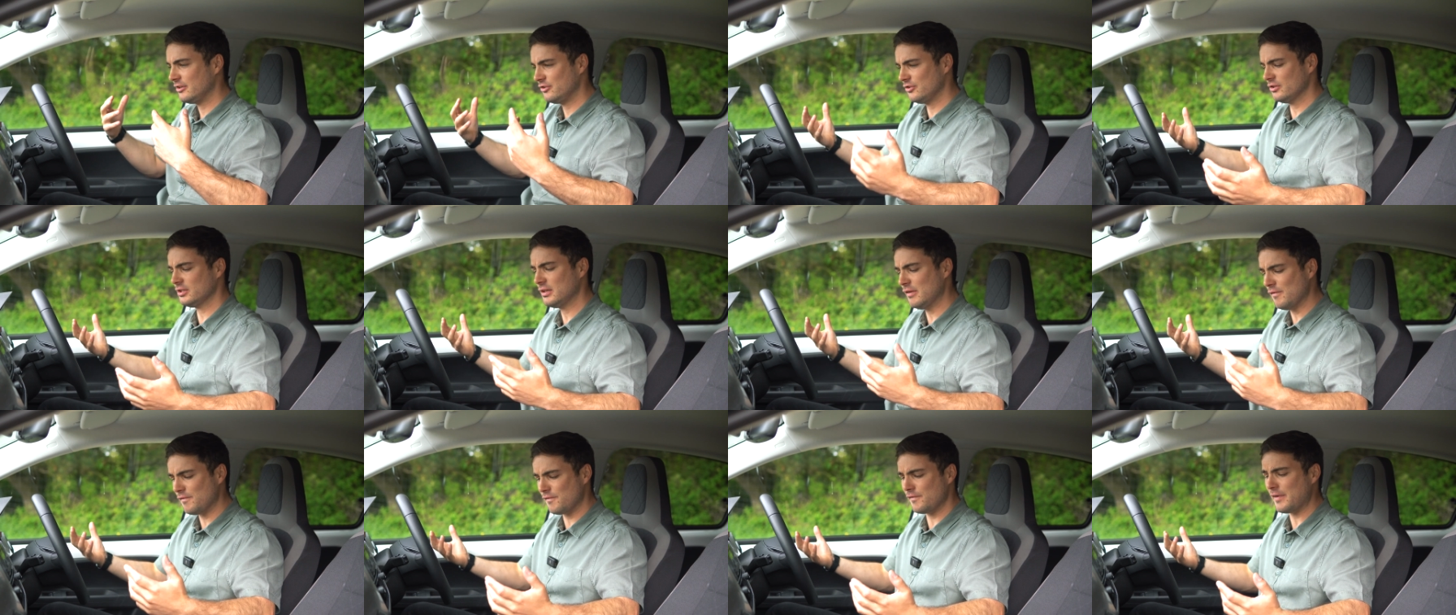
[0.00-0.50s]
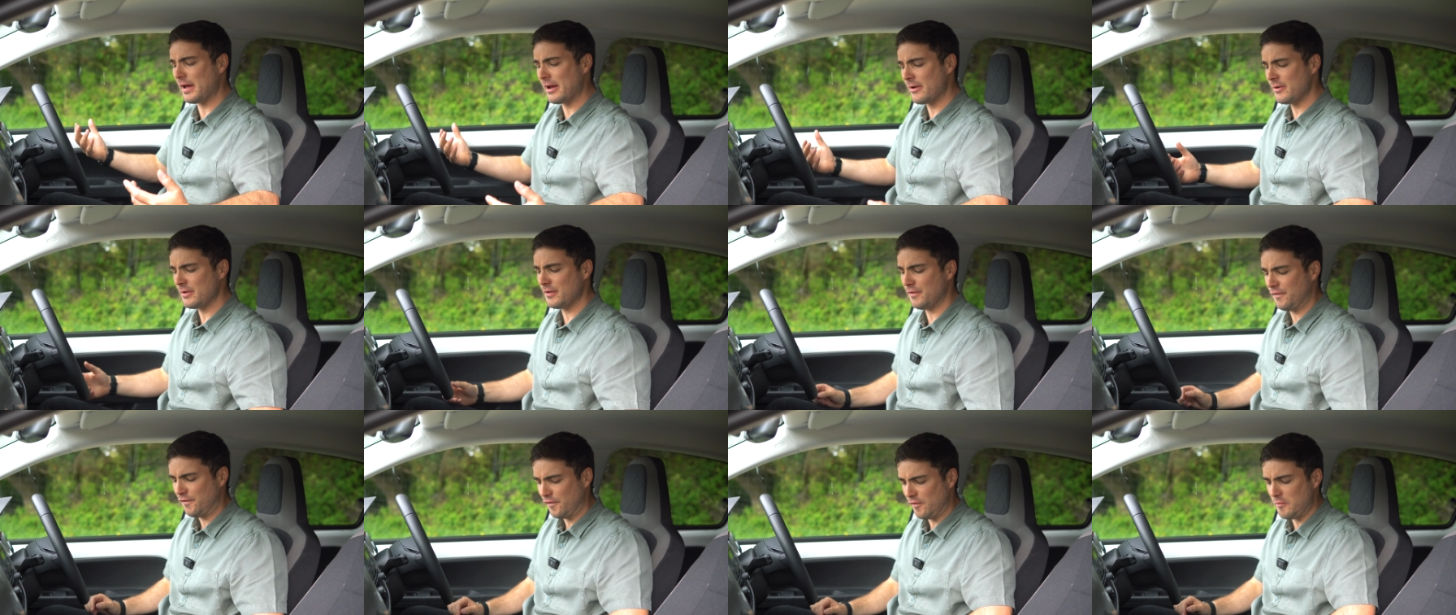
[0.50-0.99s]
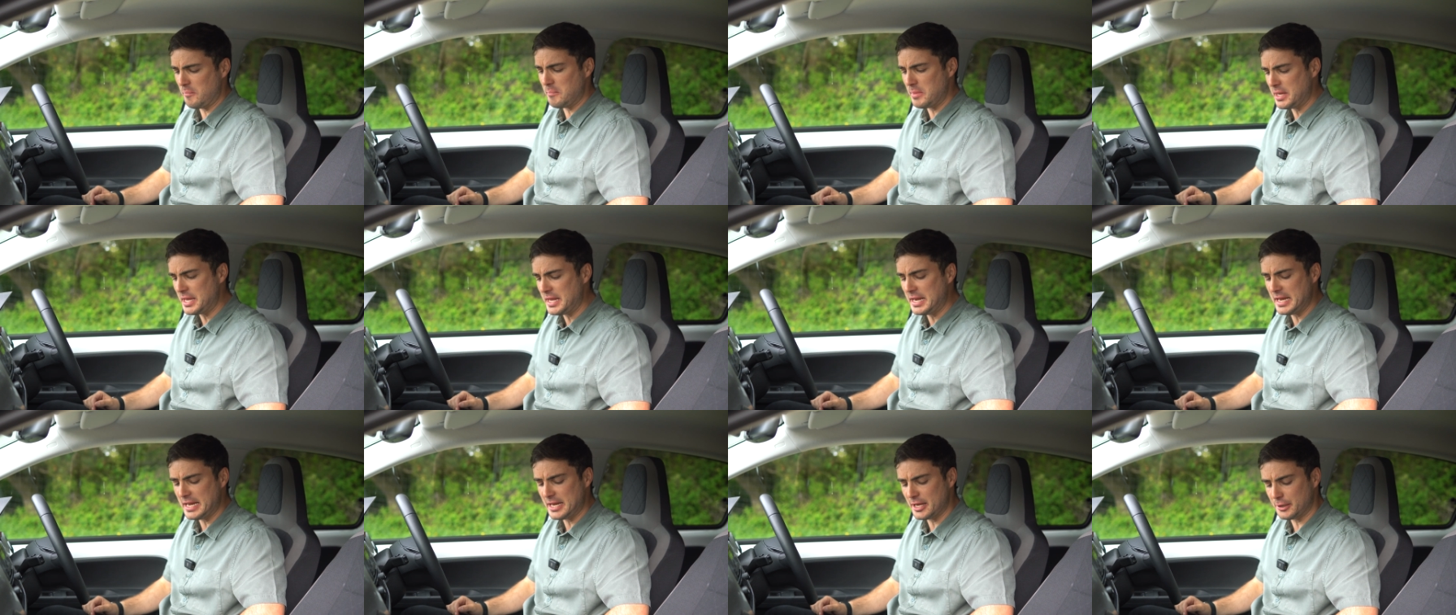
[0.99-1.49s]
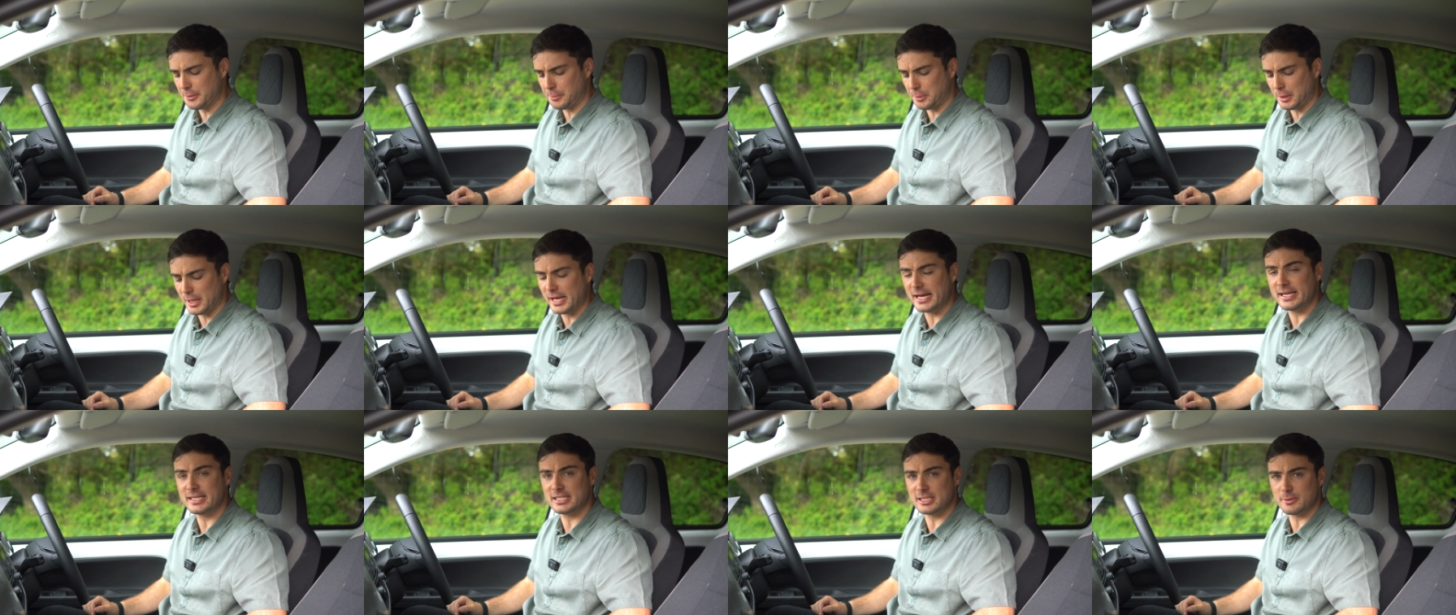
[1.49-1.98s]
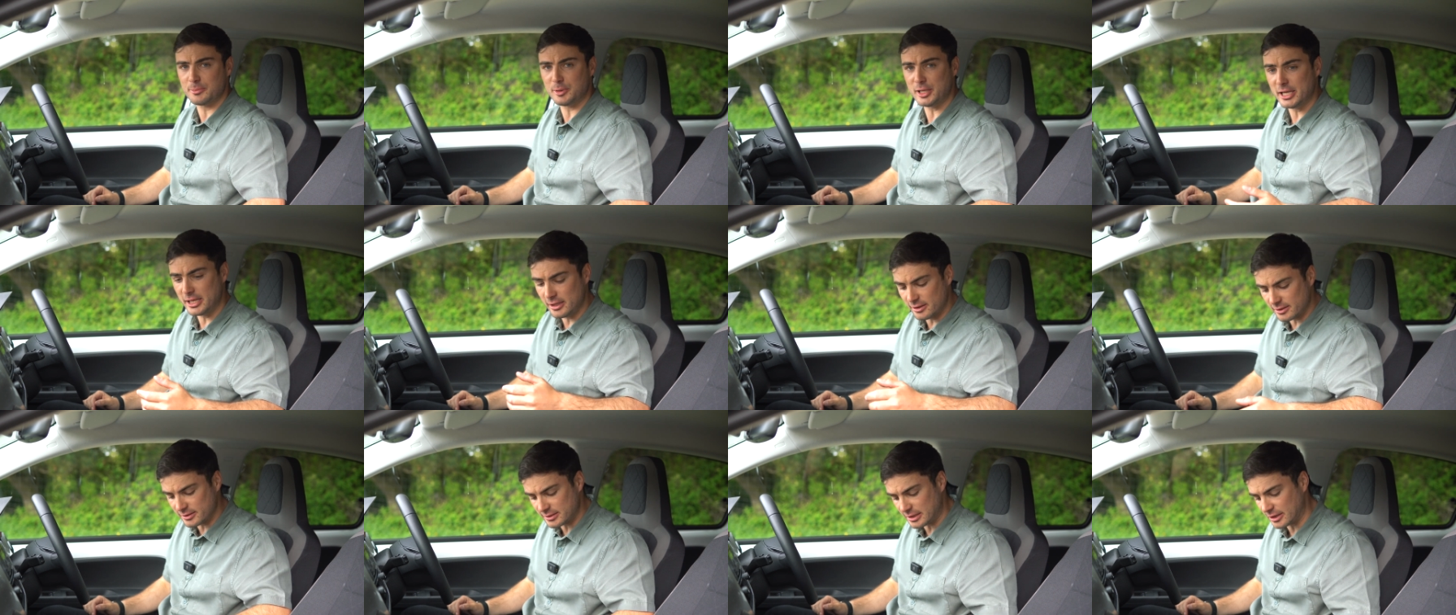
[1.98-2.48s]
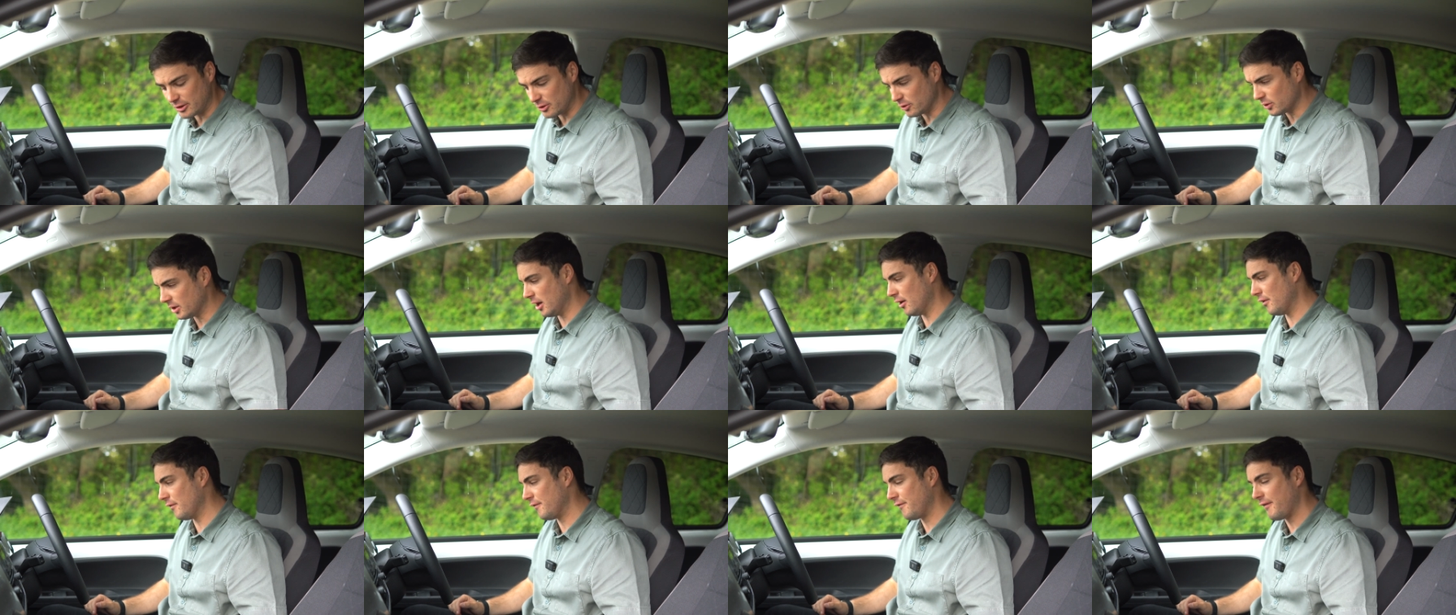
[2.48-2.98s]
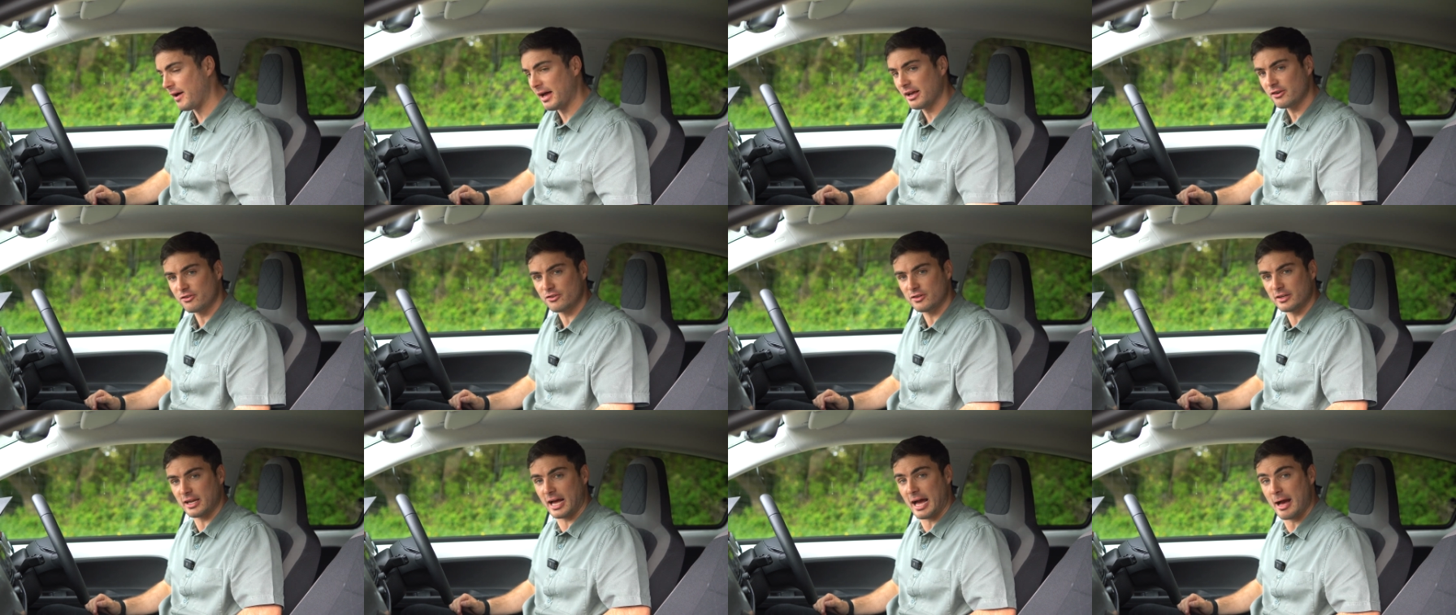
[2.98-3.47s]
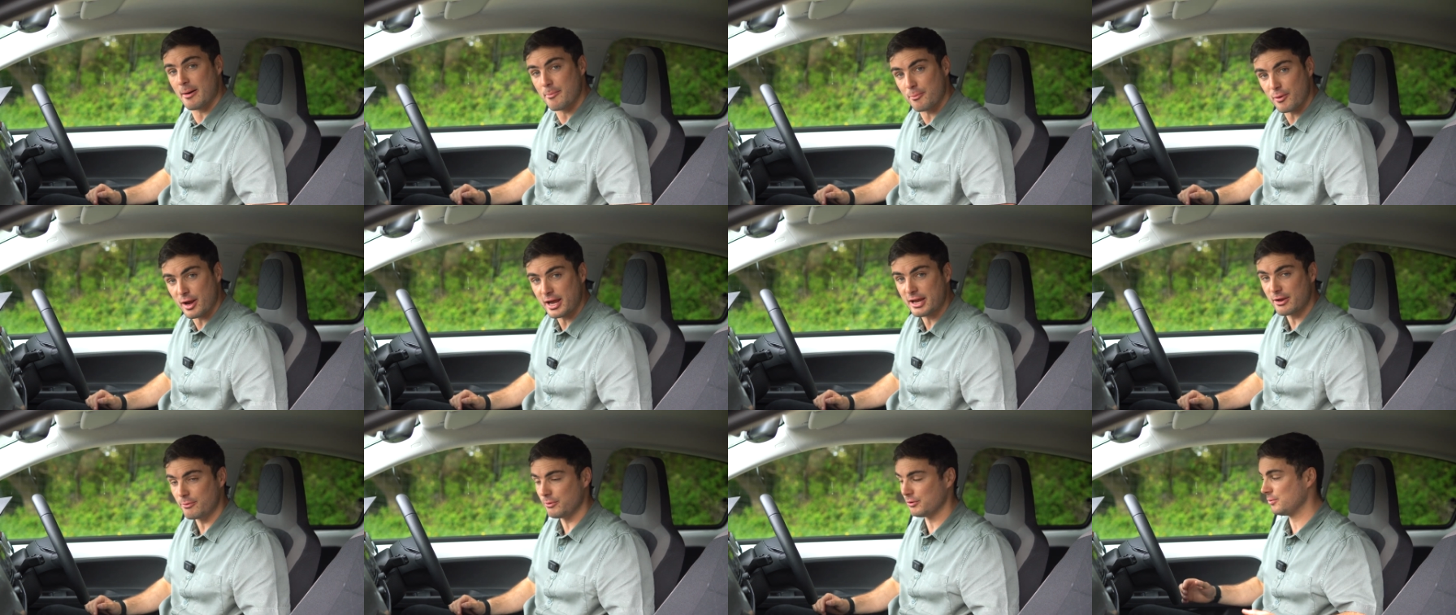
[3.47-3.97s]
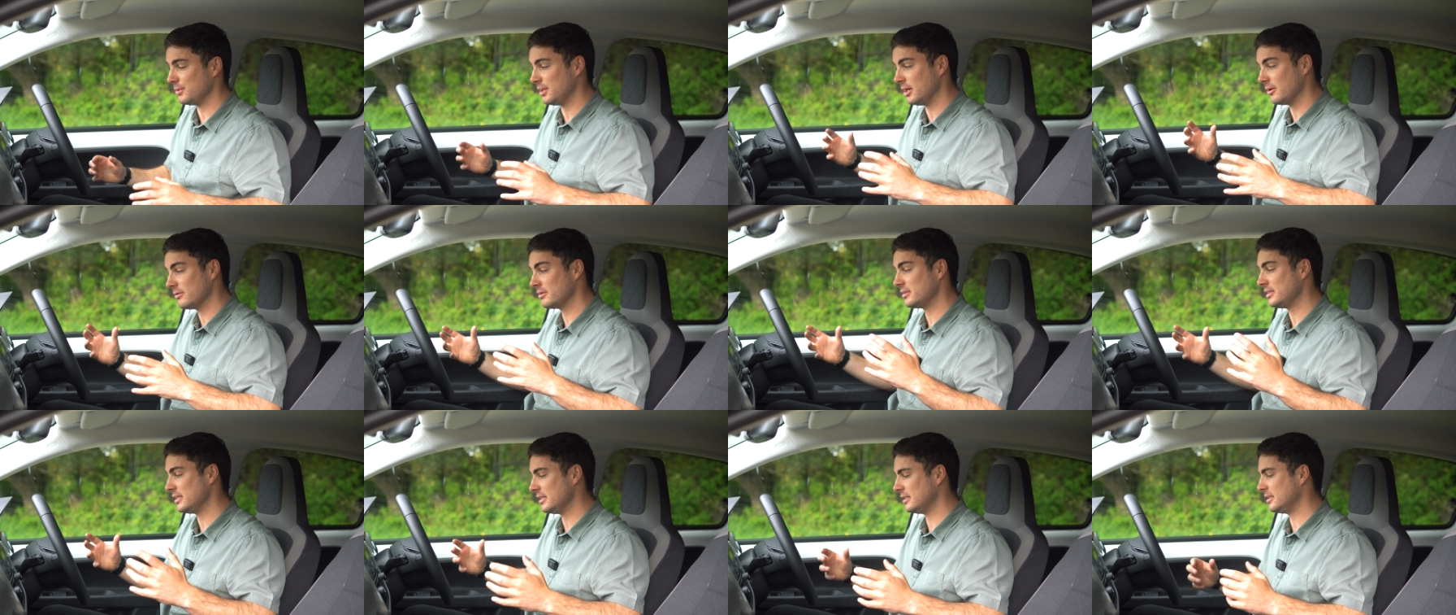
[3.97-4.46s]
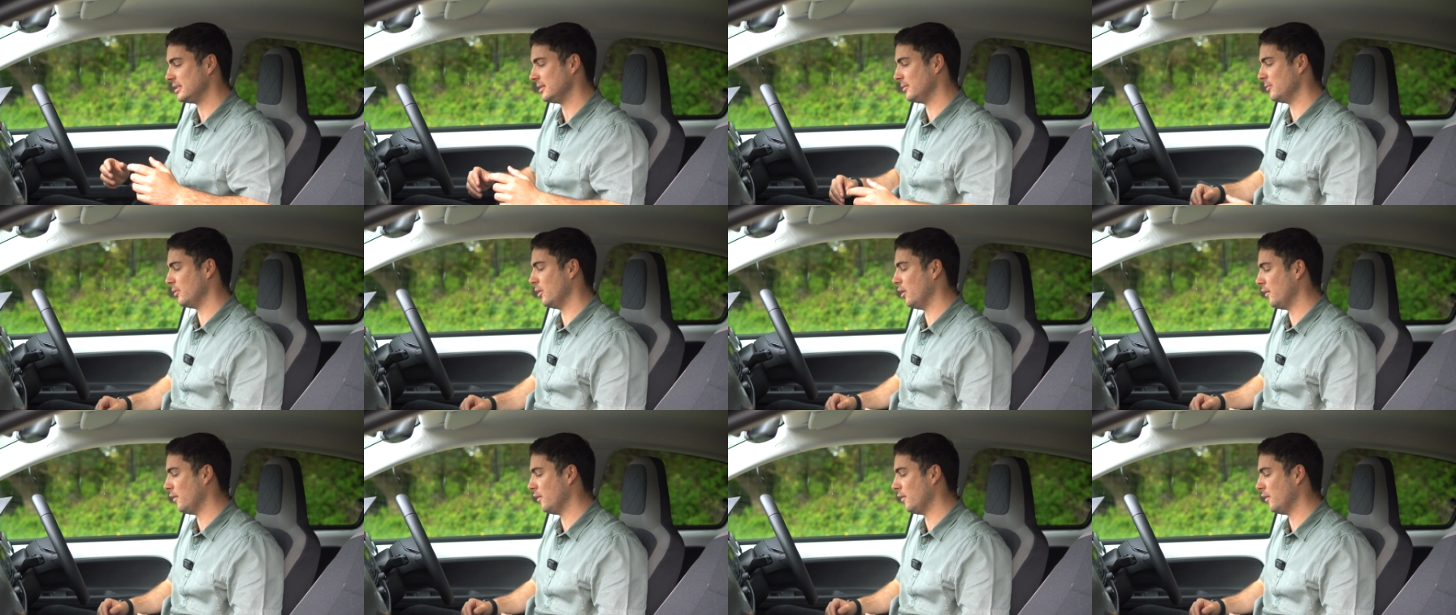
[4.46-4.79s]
it's just a very familiar place to be. There's a good old fashioned handbrake, which we don't see too